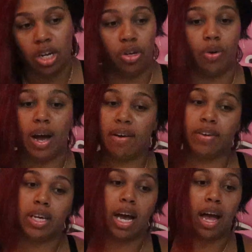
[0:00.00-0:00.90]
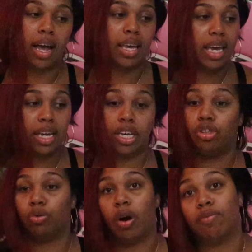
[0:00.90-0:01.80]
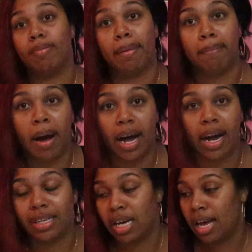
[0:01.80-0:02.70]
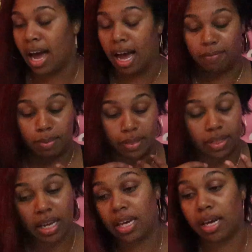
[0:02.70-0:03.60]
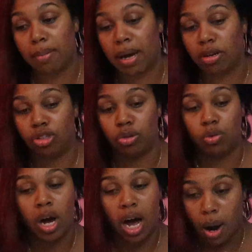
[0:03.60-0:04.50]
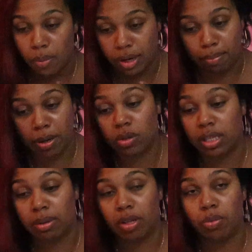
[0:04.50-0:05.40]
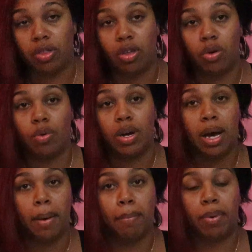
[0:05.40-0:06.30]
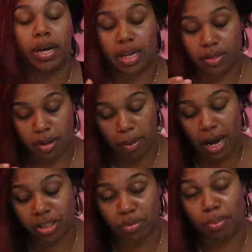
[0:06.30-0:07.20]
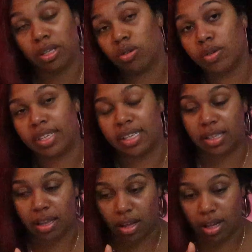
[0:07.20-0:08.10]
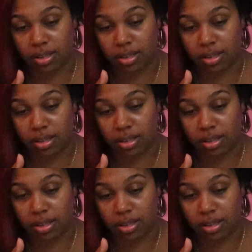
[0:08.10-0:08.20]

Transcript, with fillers: you know i haven't I, I can't get you off my mind i've been thinking about you i want to build something with you but the page of pentacles is the,